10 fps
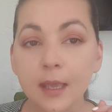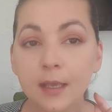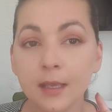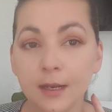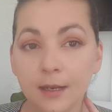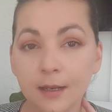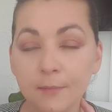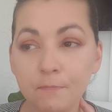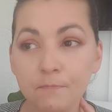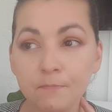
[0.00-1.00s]

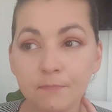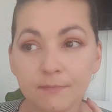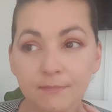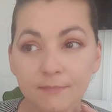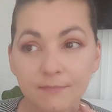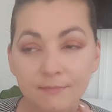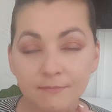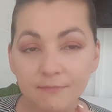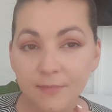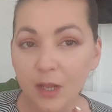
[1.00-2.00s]
in
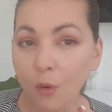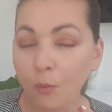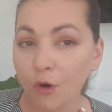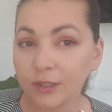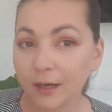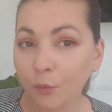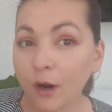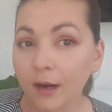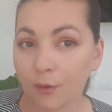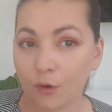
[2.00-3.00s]
no more than
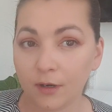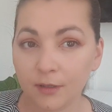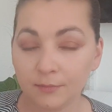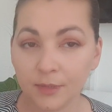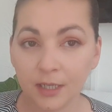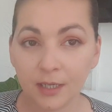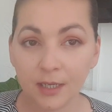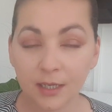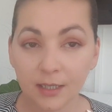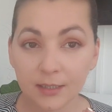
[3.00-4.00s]
1 hour,
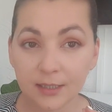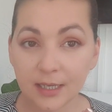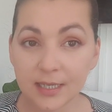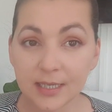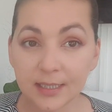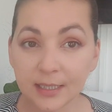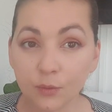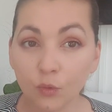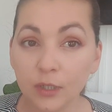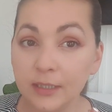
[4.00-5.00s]
the EC
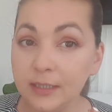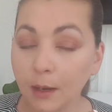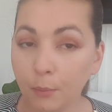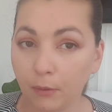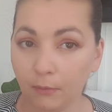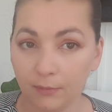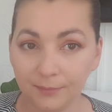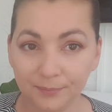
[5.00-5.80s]
will double,